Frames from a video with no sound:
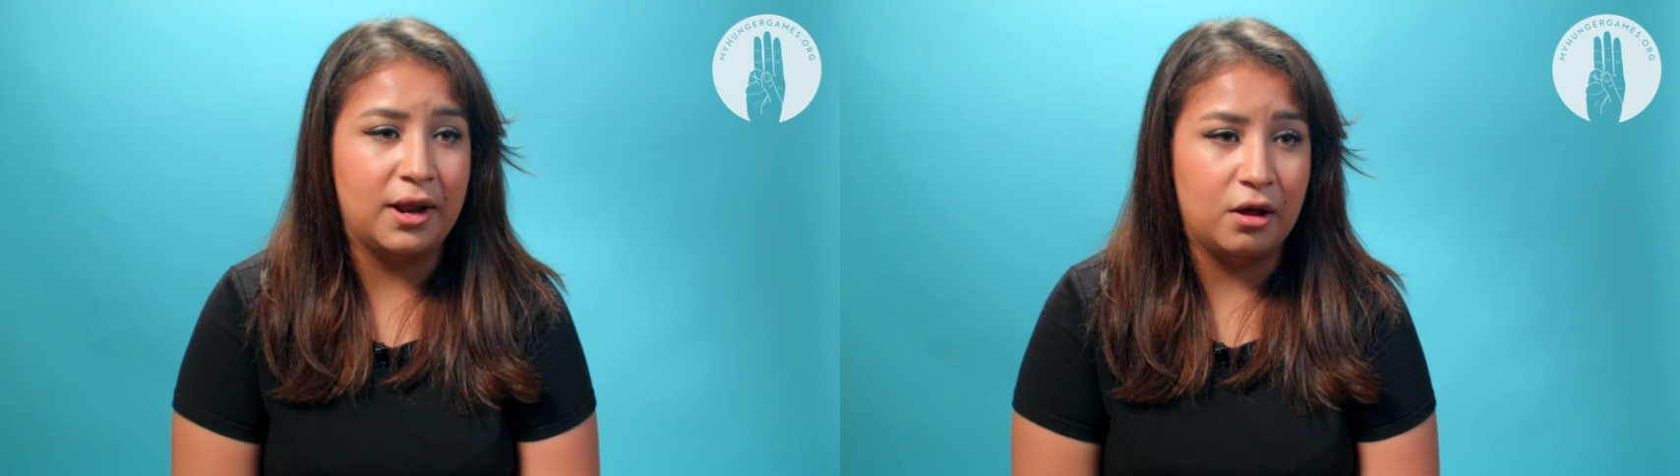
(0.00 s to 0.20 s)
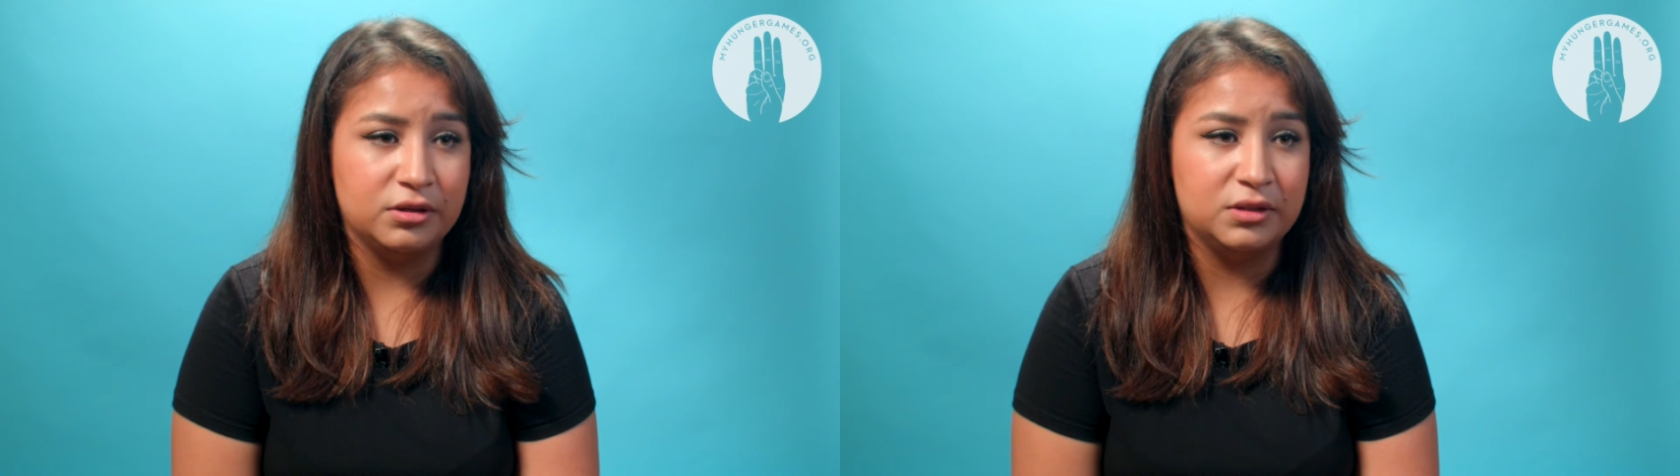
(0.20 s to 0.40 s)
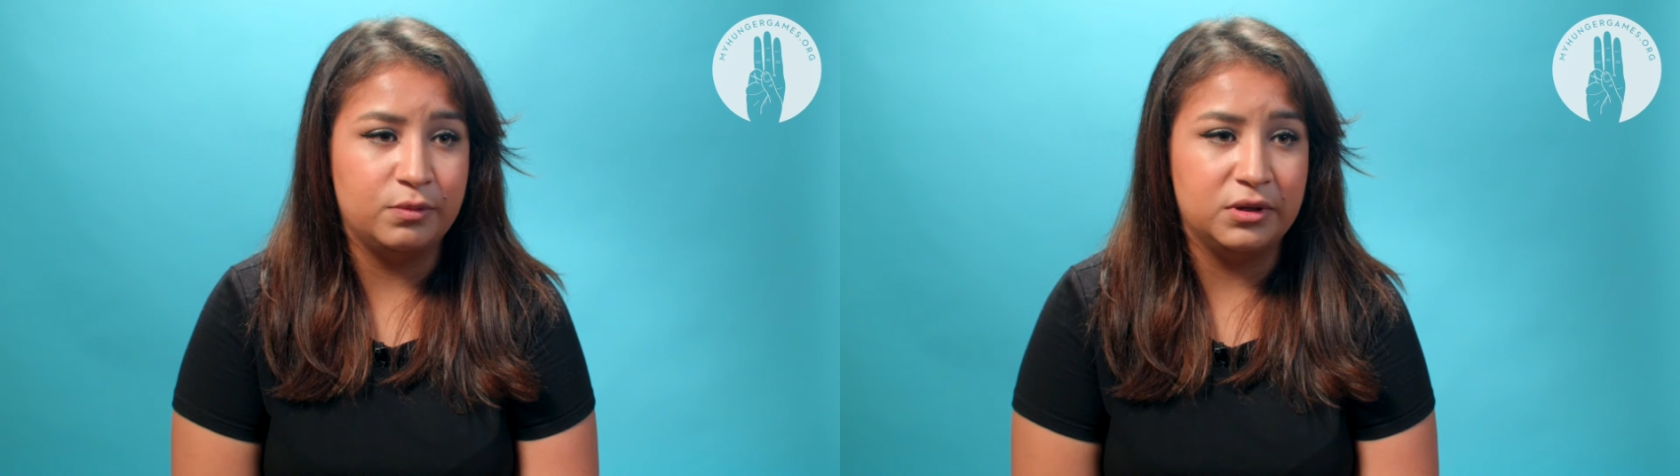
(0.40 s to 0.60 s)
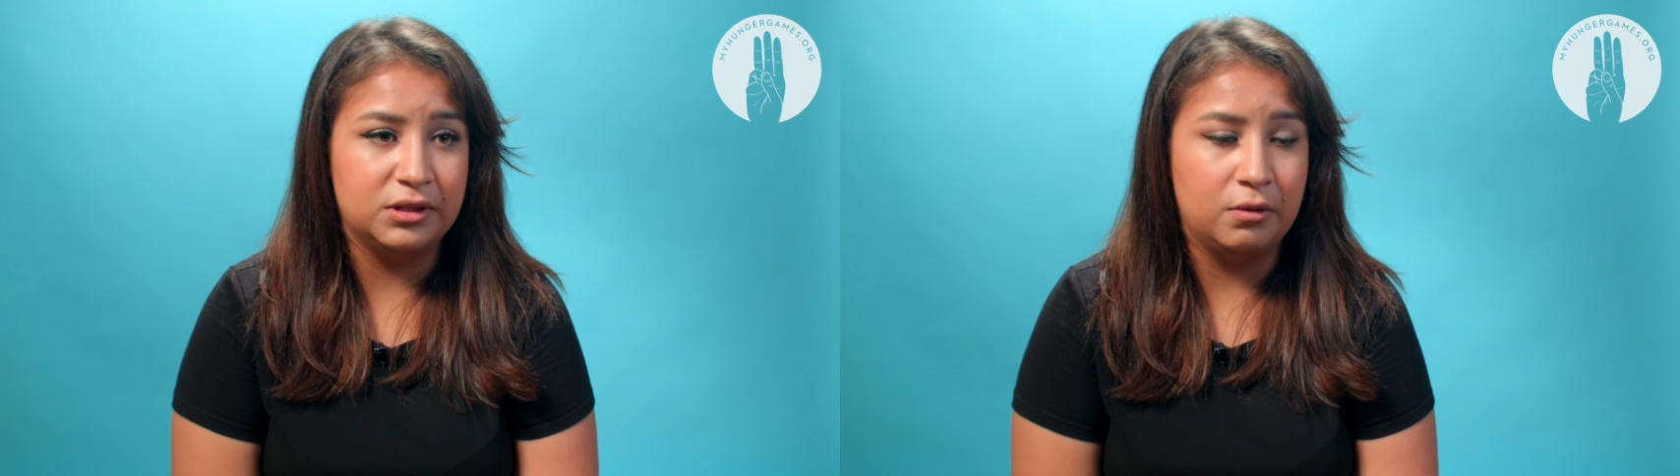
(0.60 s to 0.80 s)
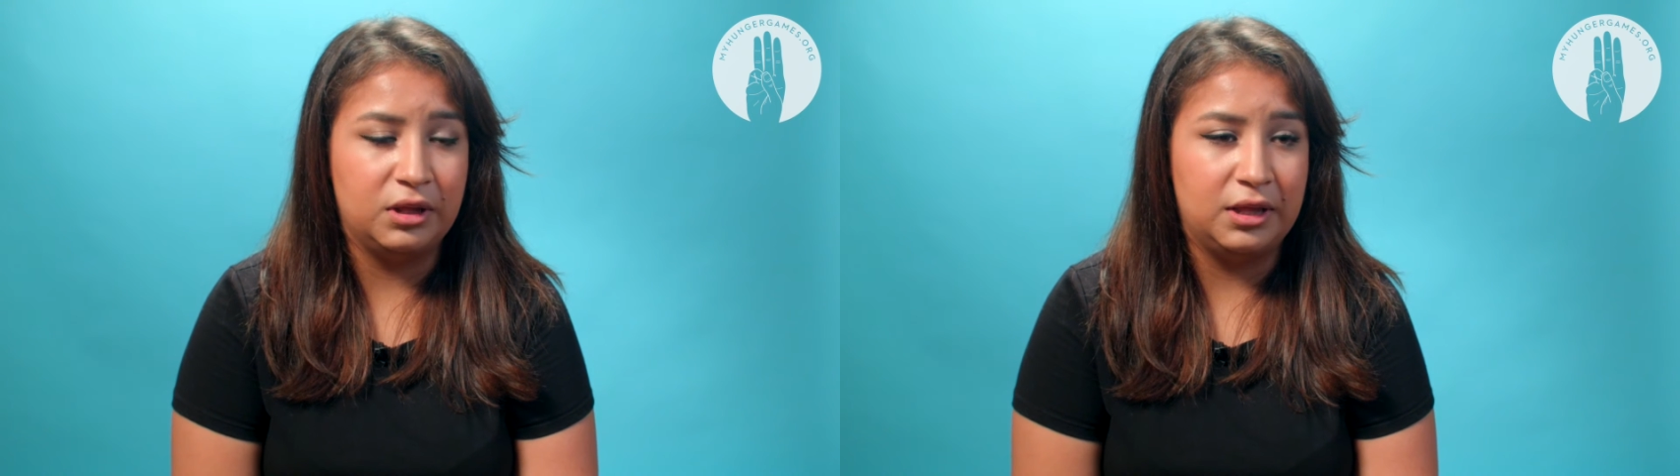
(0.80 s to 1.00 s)
House has been
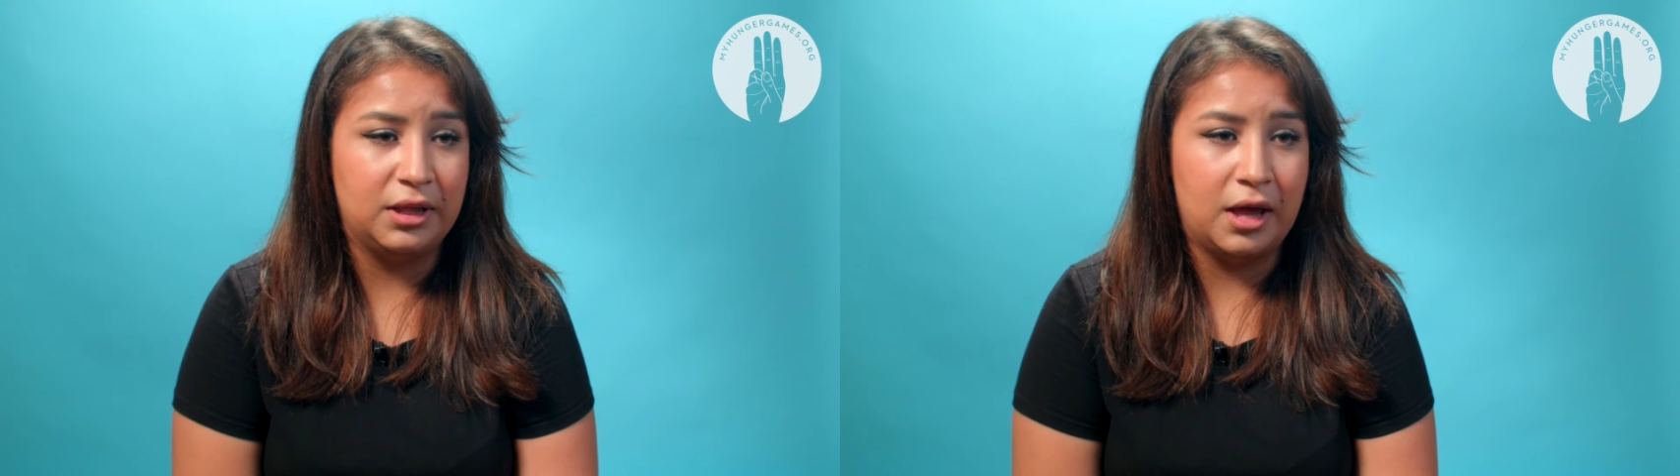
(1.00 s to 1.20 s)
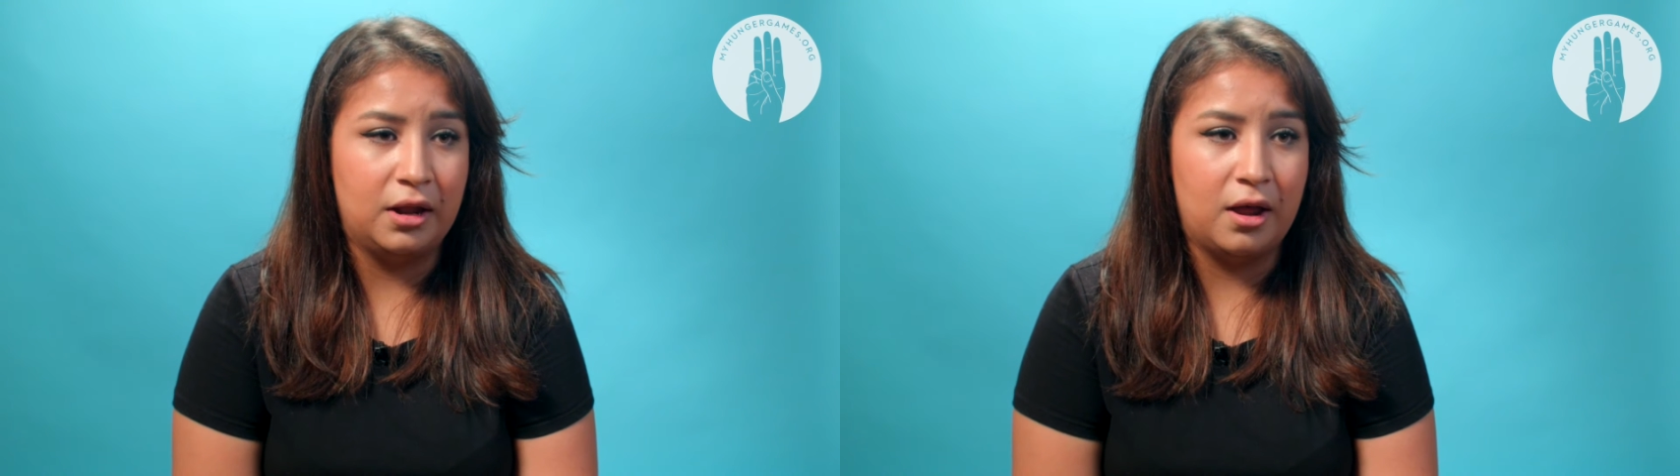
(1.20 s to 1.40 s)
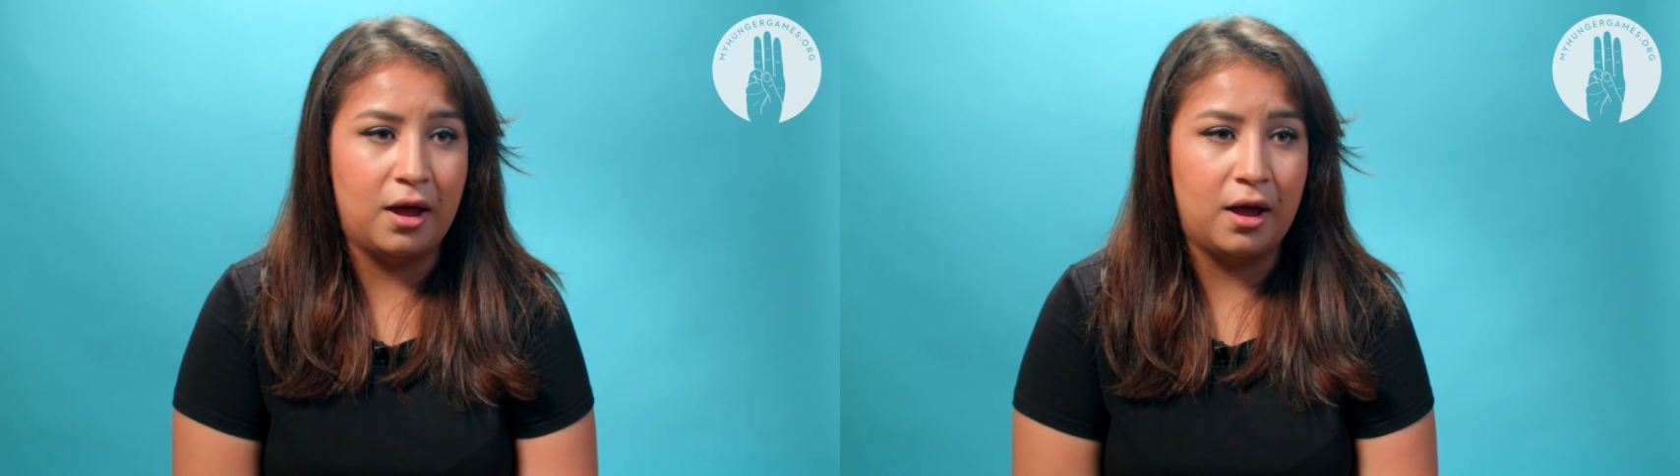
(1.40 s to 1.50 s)
something that